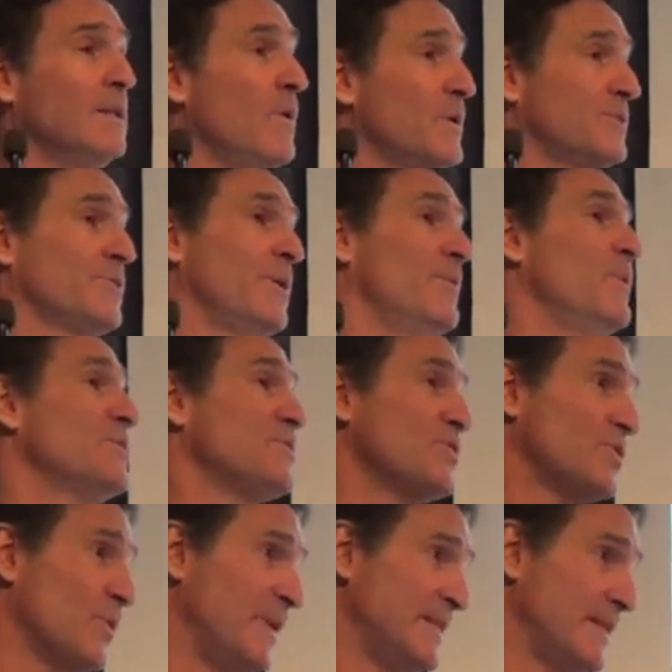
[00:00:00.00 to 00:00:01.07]
Long story, it
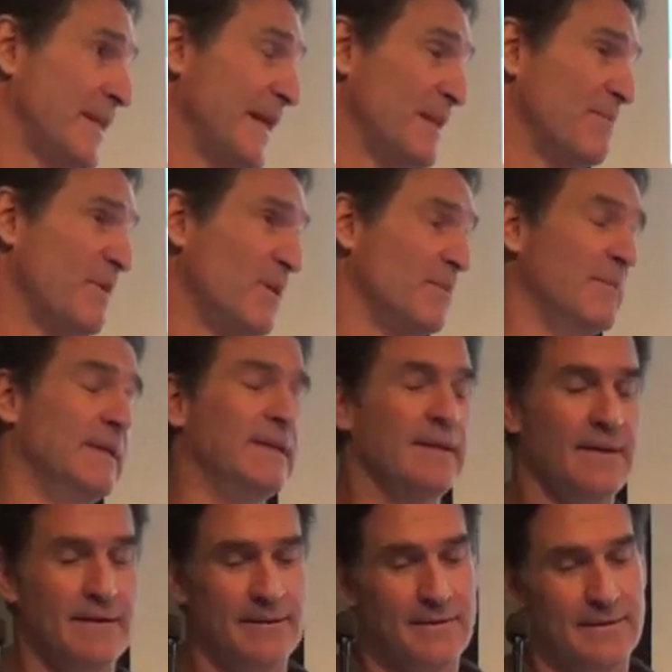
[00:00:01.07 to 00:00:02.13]
wasn't so easy to get a permit.
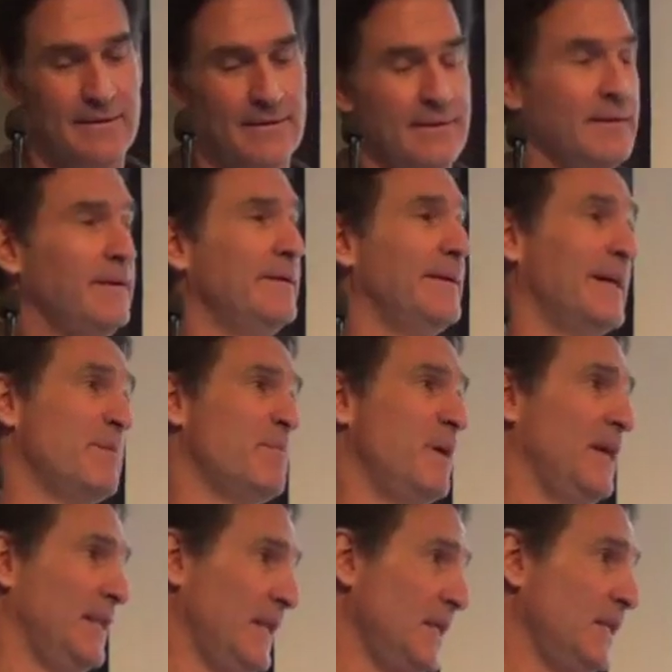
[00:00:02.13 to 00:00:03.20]
Yet
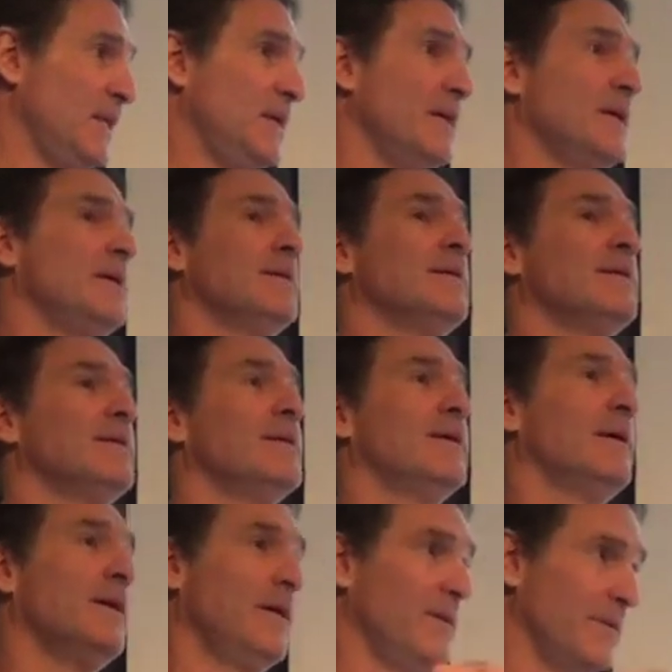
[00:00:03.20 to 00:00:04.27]
in India,
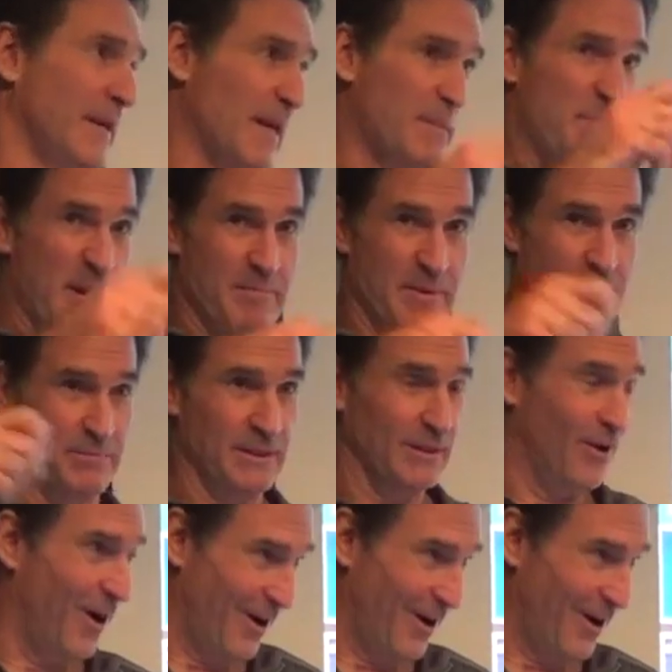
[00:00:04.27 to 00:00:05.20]
you got to pay people